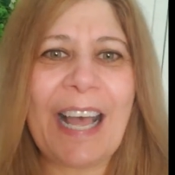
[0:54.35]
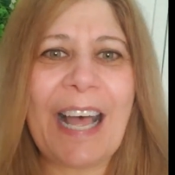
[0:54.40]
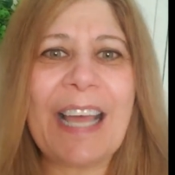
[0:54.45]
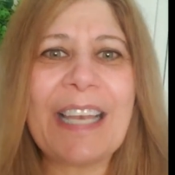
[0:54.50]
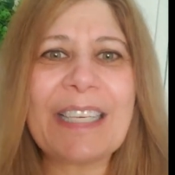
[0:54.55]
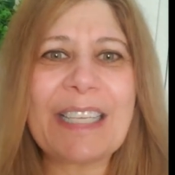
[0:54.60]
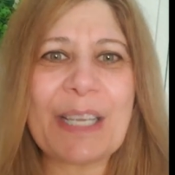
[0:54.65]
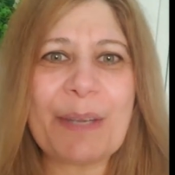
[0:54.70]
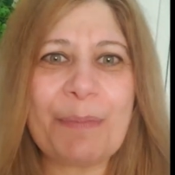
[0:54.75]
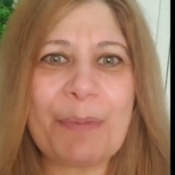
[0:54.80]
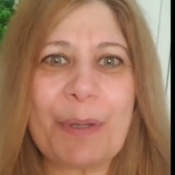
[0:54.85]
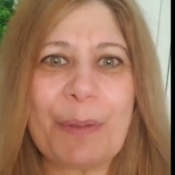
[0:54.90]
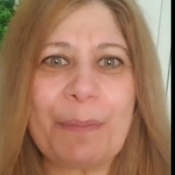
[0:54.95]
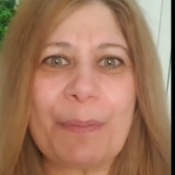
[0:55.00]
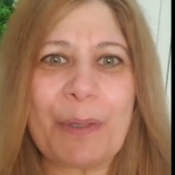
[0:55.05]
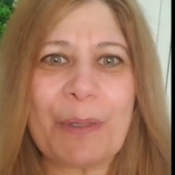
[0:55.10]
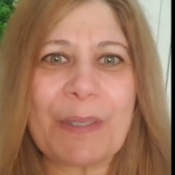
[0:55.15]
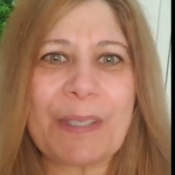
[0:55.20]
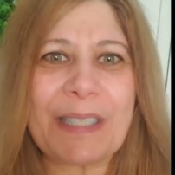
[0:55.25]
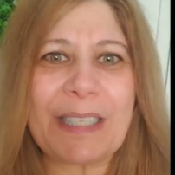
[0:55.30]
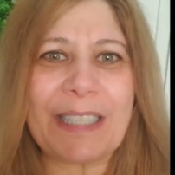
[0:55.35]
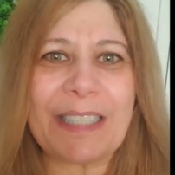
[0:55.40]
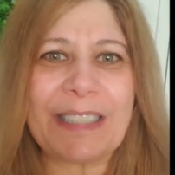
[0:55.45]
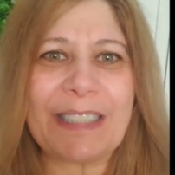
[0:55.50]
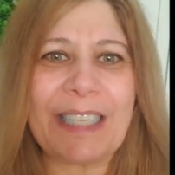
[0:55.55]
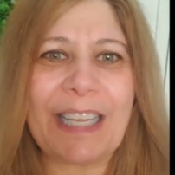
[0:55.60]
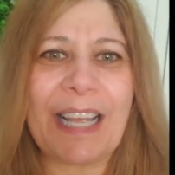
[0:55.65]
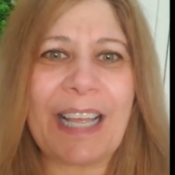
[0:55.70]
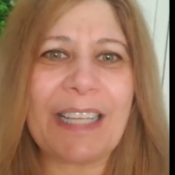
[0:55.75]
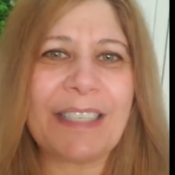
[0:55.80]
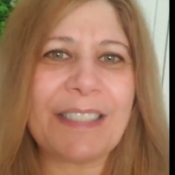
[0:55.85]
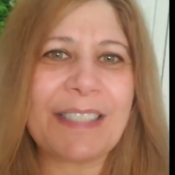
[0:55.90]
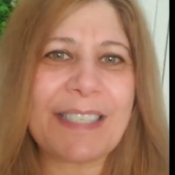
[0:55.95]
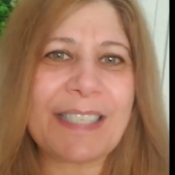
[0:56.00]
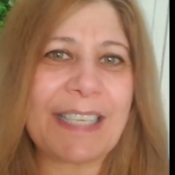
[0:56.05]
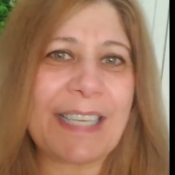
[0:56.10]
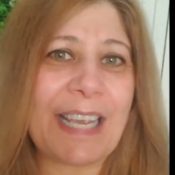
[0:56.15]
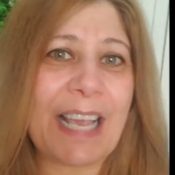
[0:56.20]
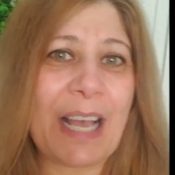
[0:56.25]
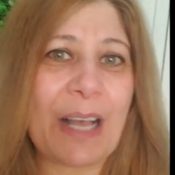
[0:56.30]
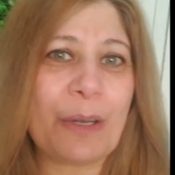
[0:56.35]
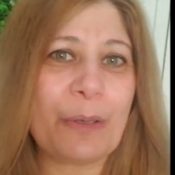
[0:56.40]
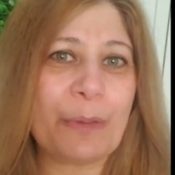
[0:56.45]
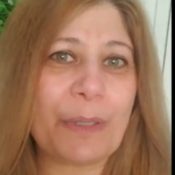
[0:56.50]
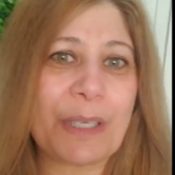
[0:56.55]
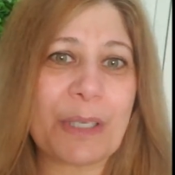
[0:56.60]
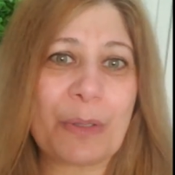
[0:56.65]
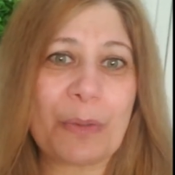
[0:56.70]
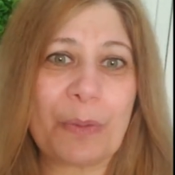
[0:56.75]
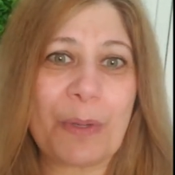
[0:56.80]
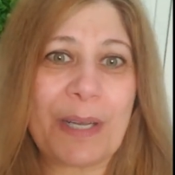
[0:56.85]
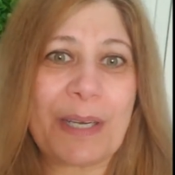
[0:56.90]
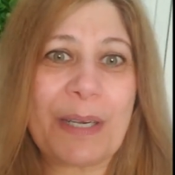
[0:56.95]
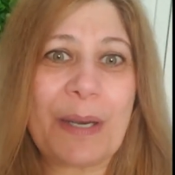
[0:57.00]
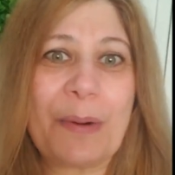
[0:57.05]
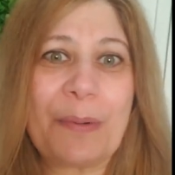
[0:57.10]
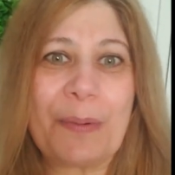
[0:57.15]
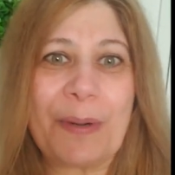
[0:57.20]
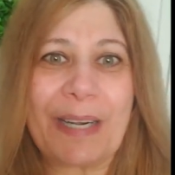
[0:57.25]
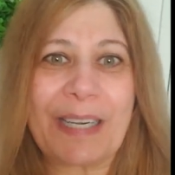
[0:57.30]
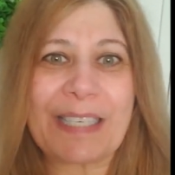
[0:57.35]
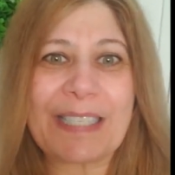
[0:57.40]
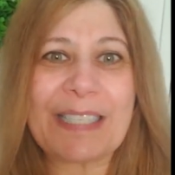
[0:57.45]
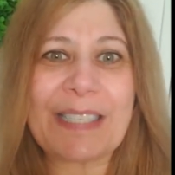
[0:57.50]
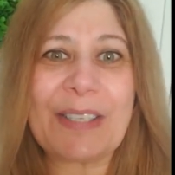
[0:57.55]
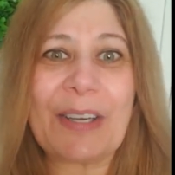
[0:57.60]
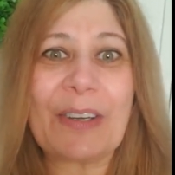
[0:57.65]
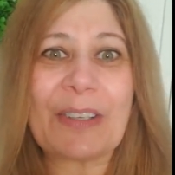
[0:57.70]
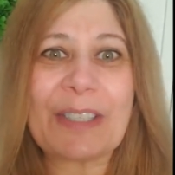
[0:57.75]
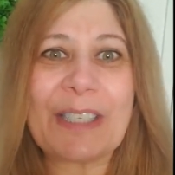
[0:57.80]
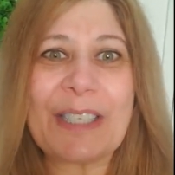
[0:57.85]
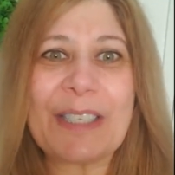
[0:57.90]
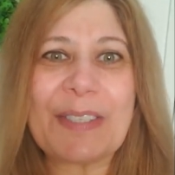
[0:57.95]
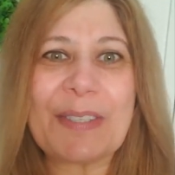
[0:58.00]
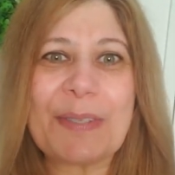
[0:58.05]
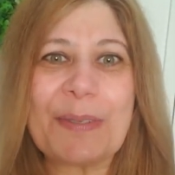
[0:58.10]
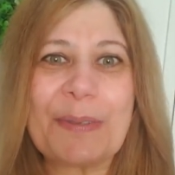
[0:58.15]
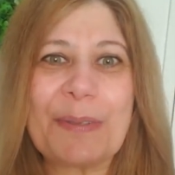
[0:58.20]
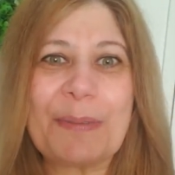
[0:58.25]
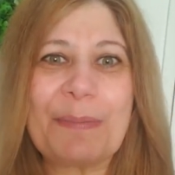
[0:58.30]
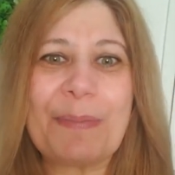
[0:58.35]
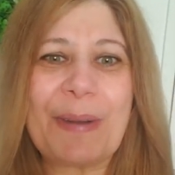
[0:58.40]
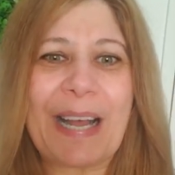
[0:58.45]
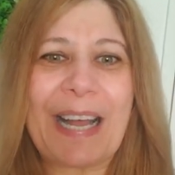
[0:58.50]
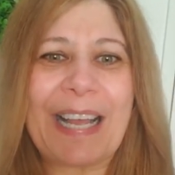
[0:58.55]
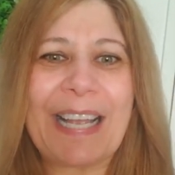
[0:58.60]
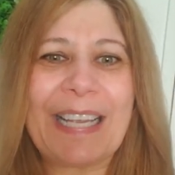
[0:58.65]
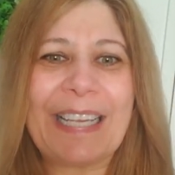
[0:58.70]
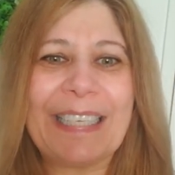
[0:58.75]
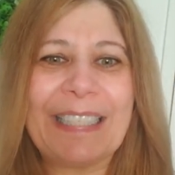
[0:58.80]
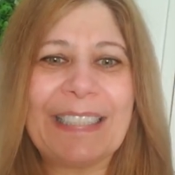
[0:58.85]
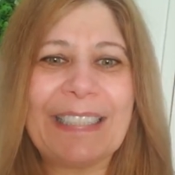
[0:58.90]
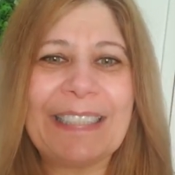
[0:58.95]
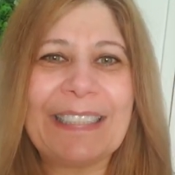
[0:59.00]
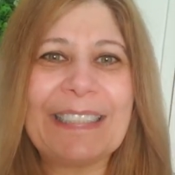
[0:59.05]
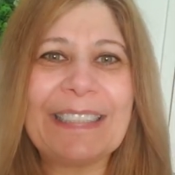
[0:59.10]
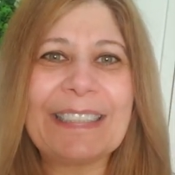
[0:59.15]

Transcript: I'll keep you posted and see how this one works. Talk to you soon. Bye.